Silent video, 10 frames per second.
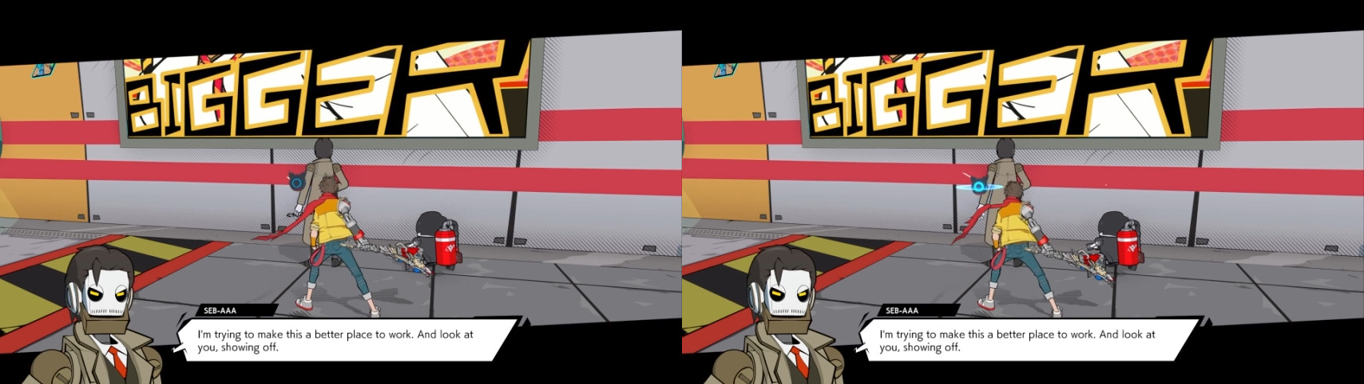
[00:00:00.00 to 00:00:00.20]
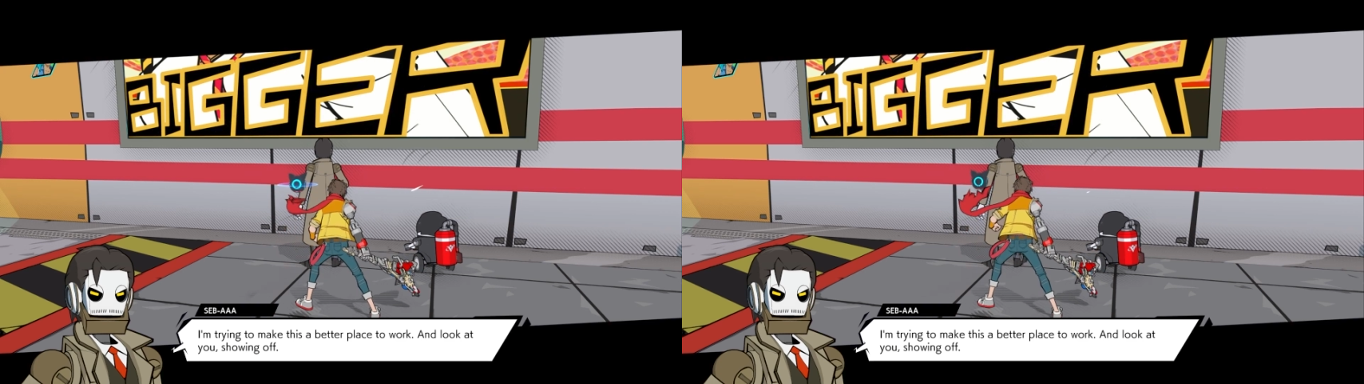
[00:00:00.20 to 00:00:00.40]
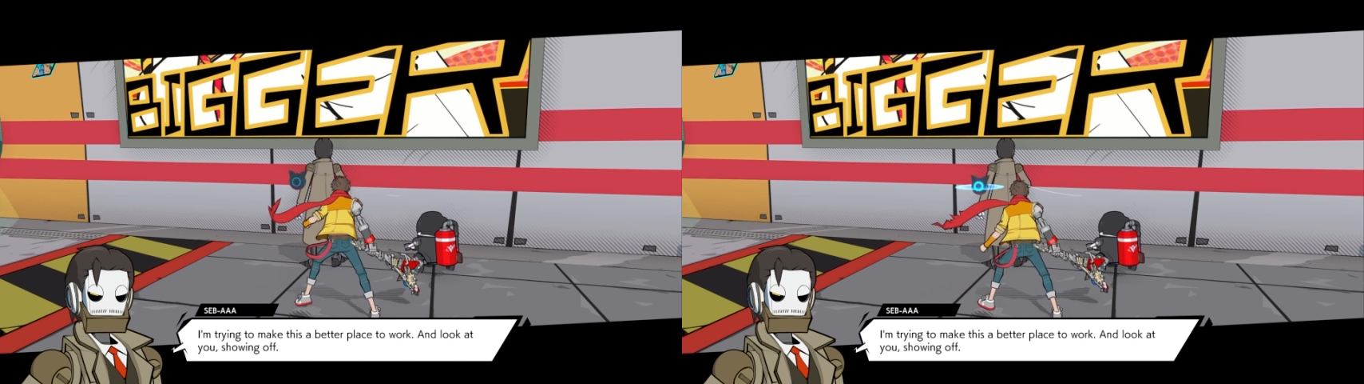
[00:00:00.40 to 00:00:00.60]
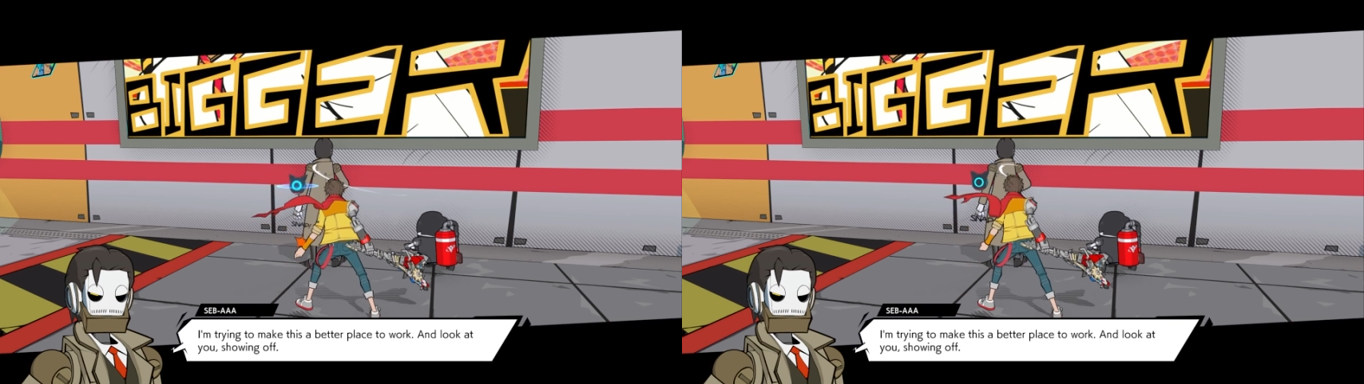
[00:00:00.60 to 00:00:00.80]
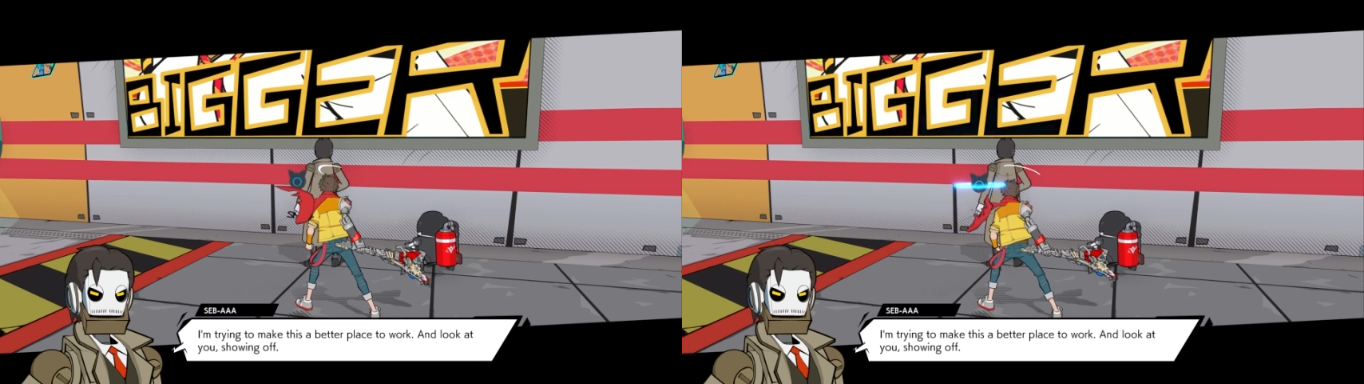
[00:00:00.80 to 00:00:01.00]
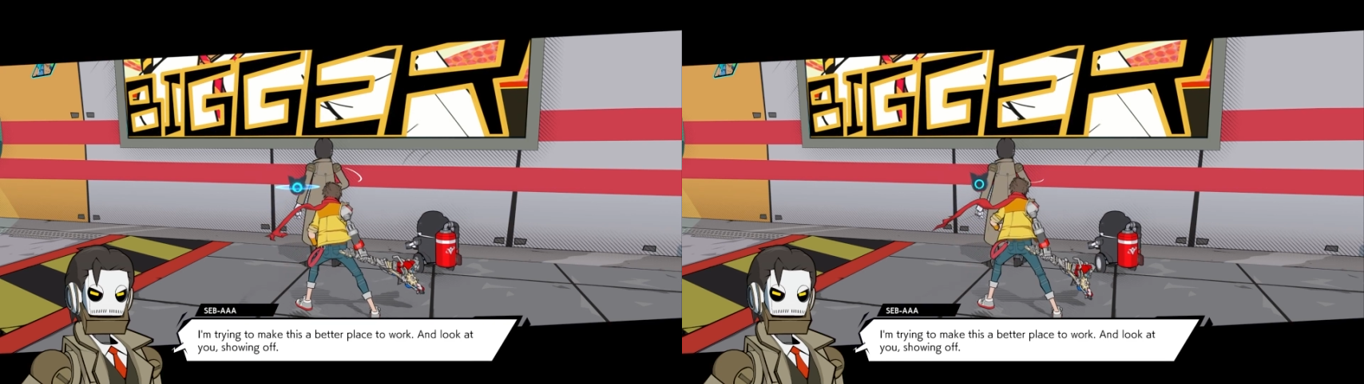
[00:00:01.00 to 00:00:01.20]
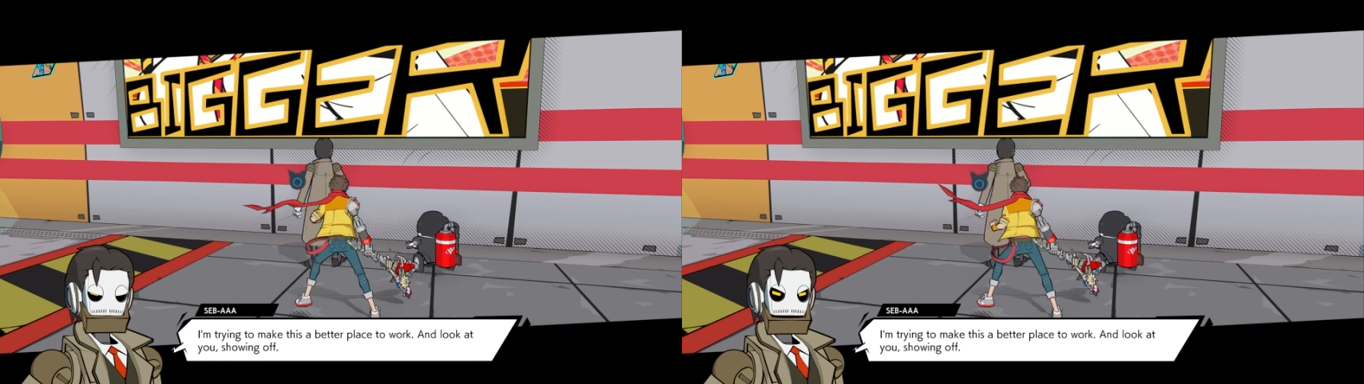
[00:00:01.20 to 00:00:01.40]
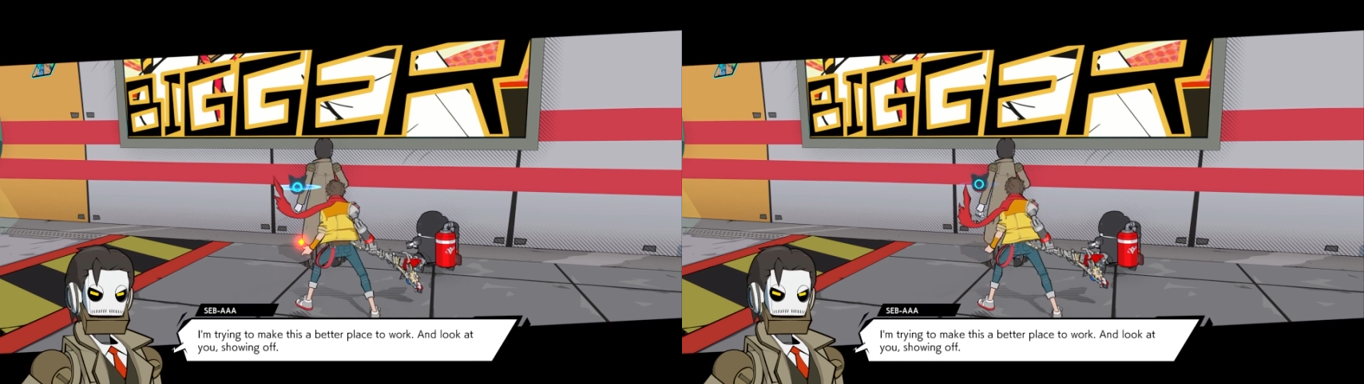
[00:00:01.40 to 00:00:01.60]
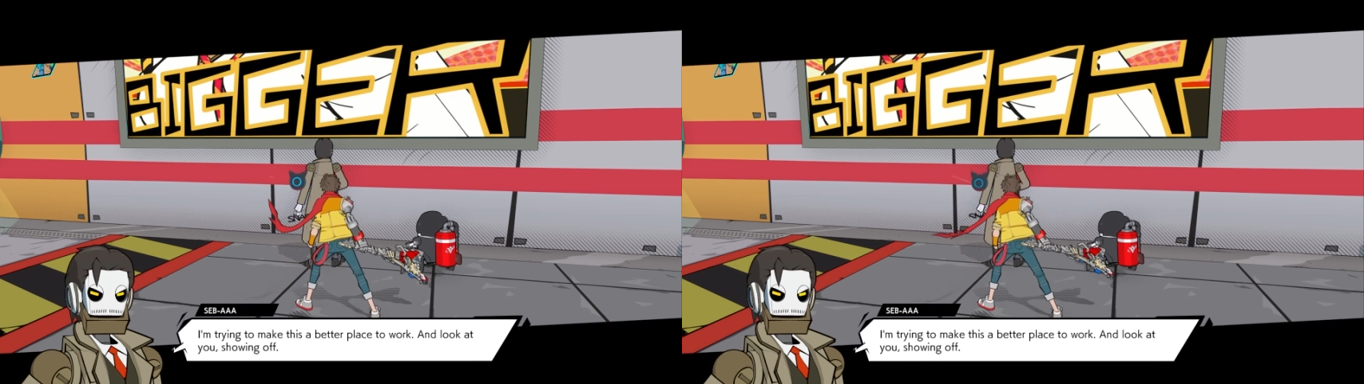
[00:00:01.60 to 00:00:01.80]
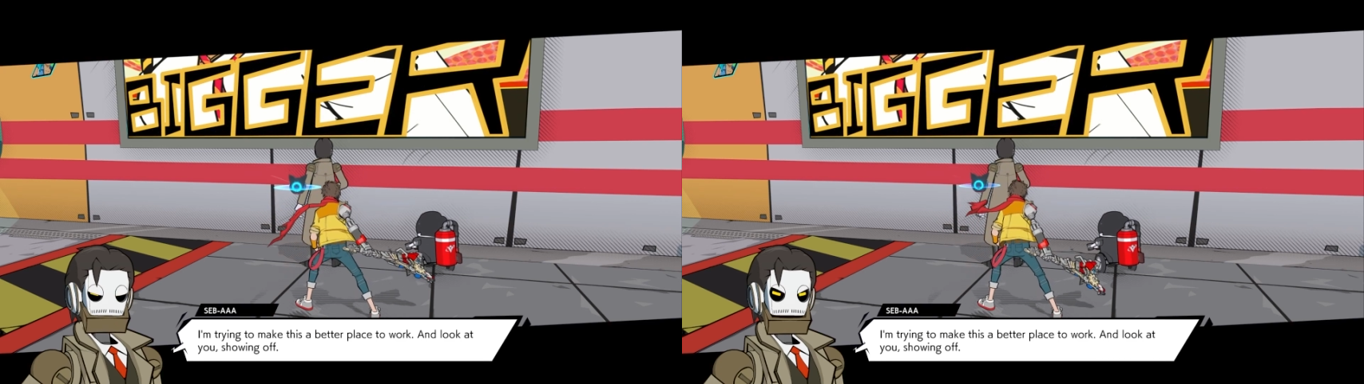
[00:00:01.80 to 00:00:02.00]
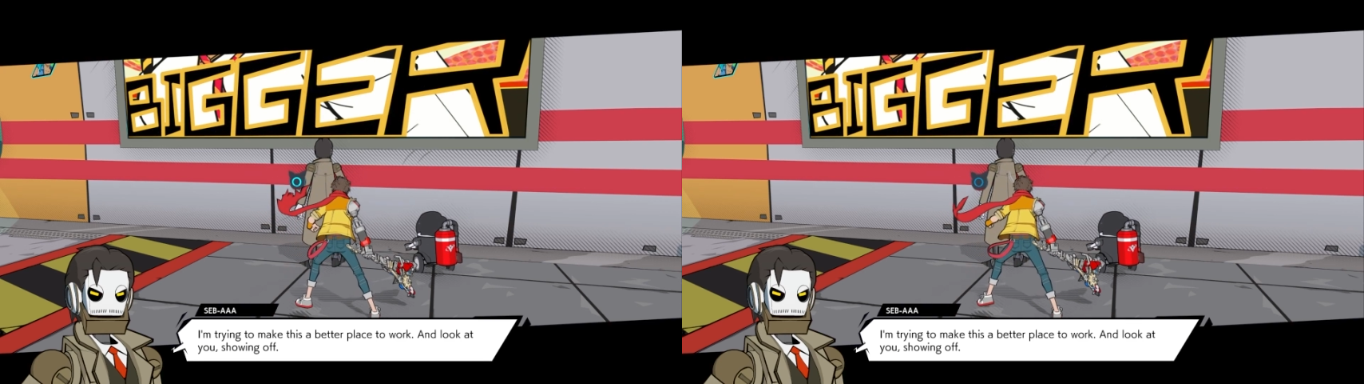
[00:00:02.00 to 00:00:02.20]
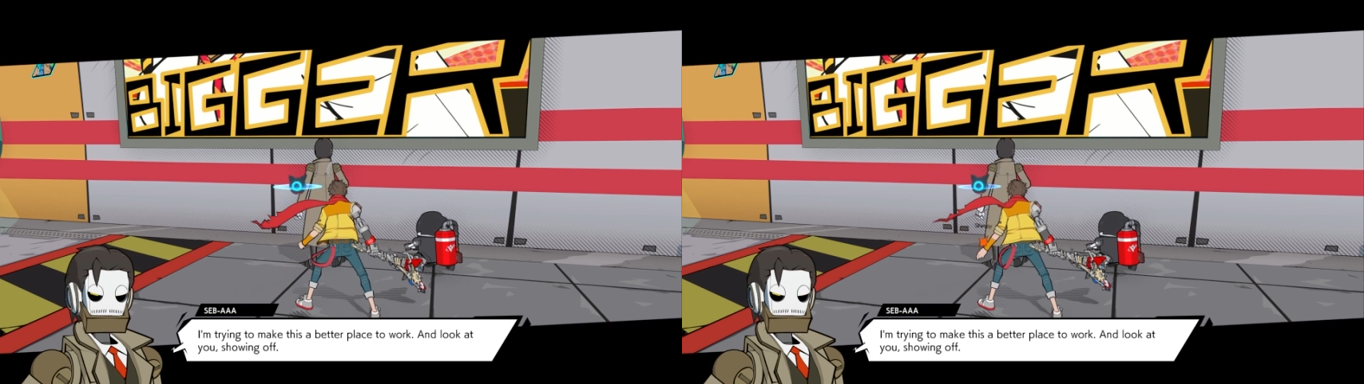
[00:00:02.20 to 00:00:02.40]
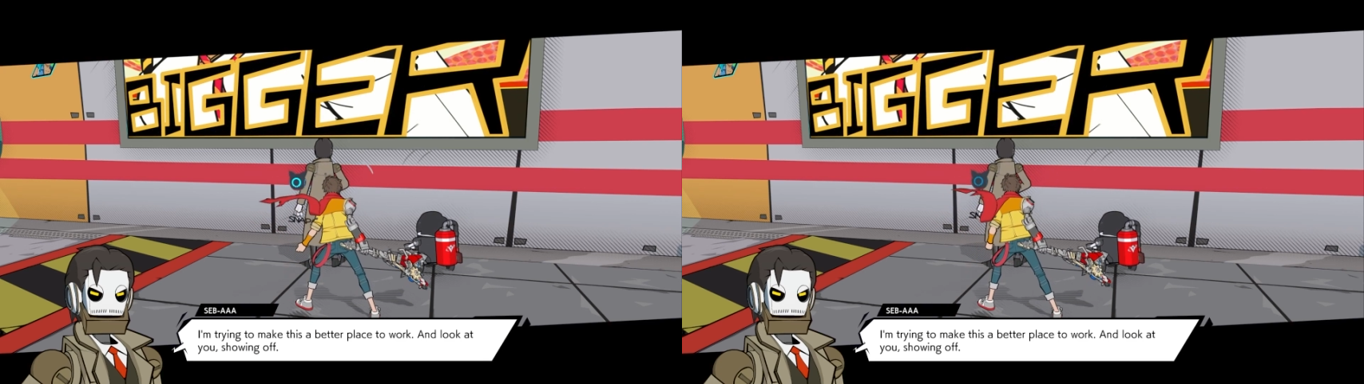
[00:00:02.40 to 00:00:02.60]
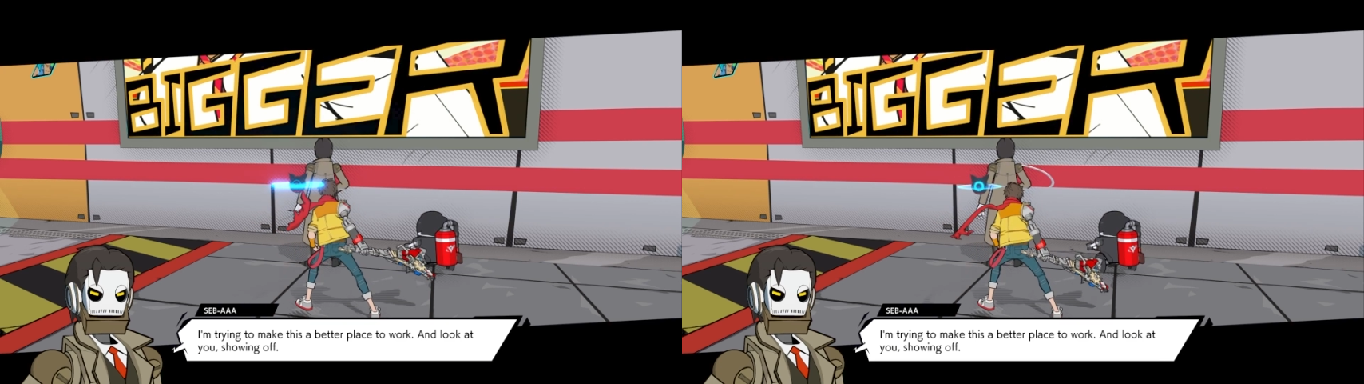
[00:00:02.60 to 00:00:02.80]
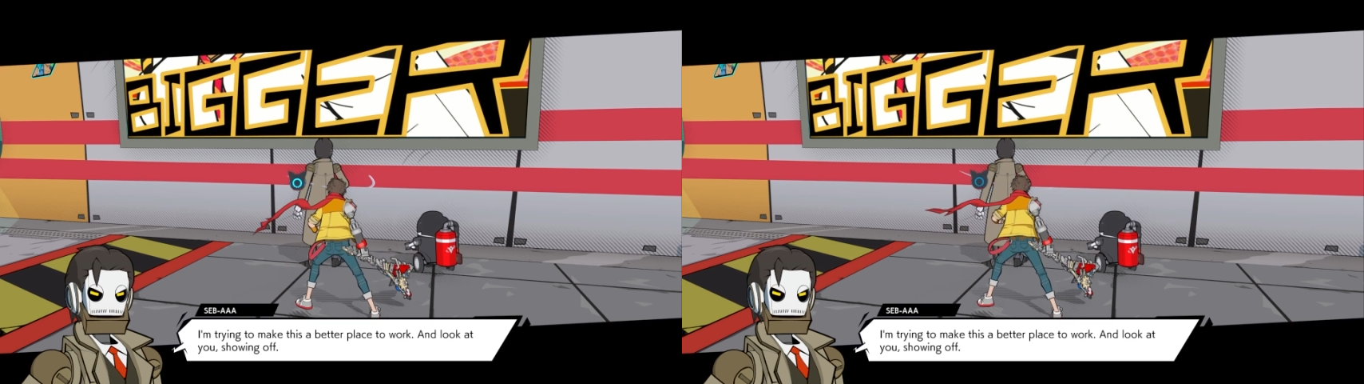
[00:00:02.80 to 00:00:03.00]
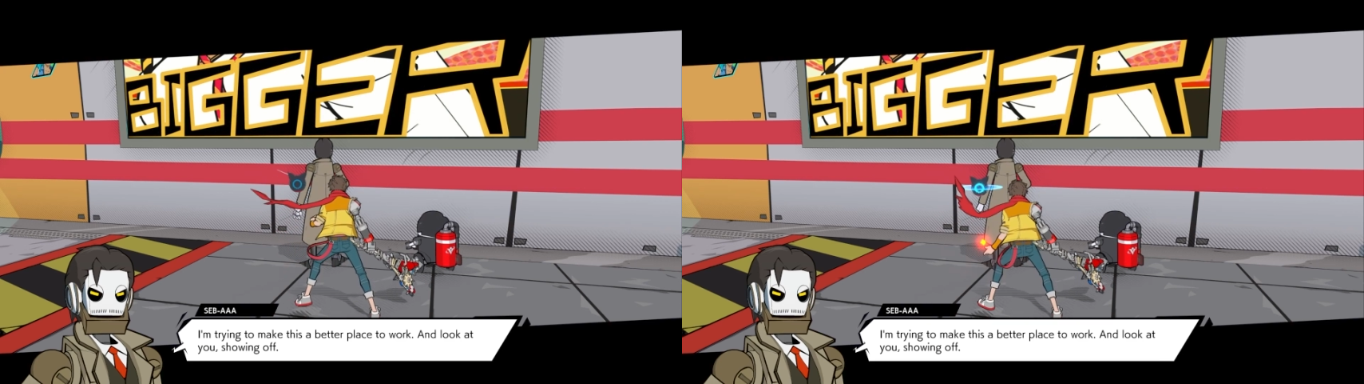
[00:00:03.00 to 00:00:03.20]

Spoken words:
[unreadable: no face in view]